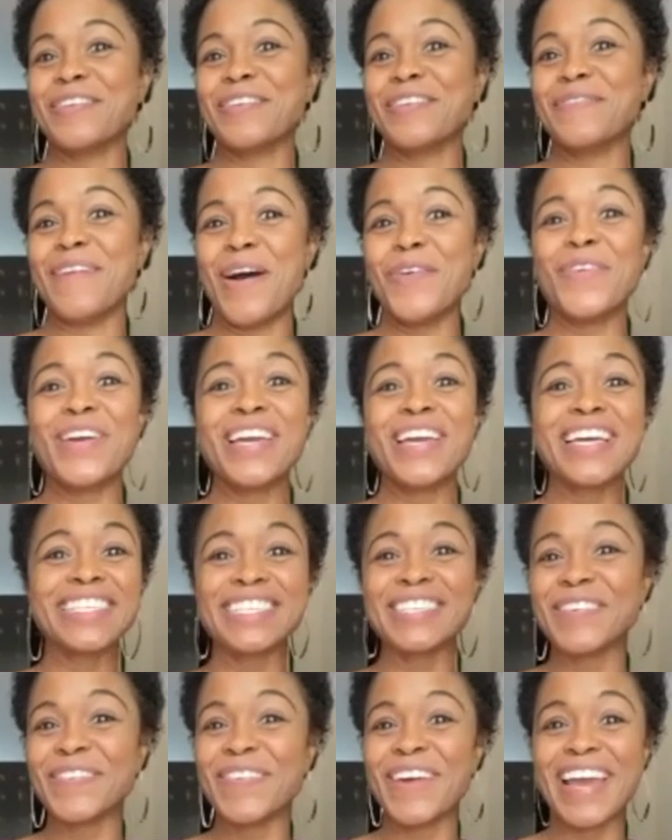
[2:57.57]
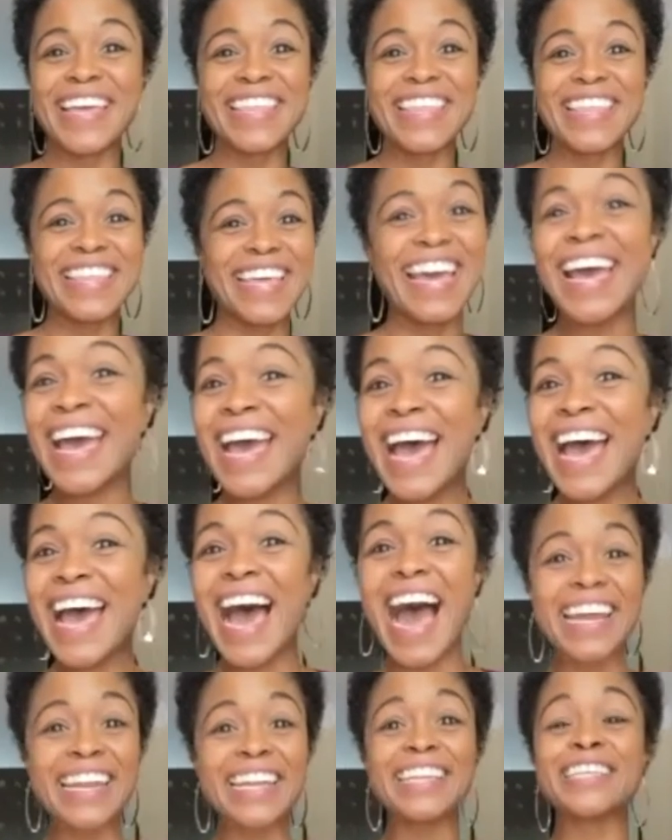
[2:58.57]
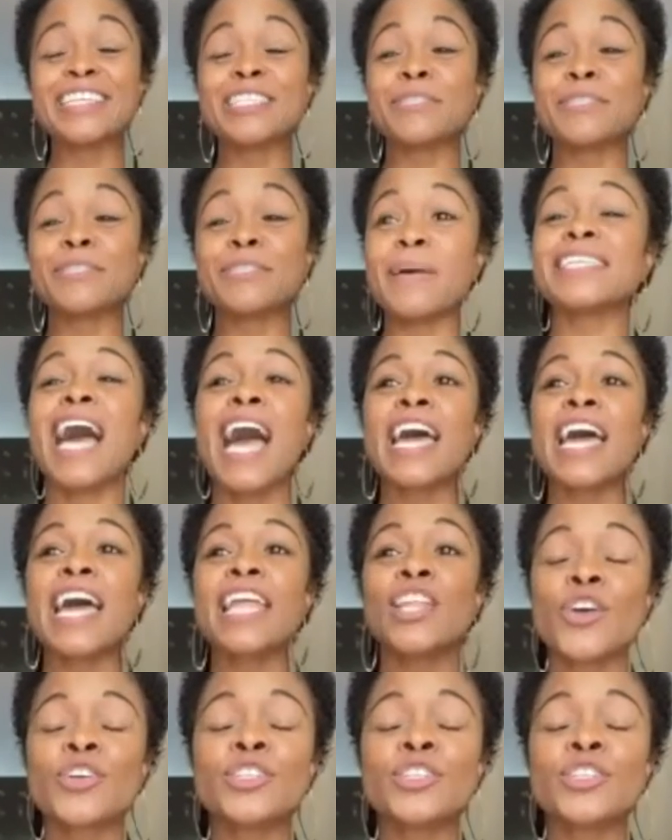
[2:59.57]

I learned about wigs in a way that I didn't expect.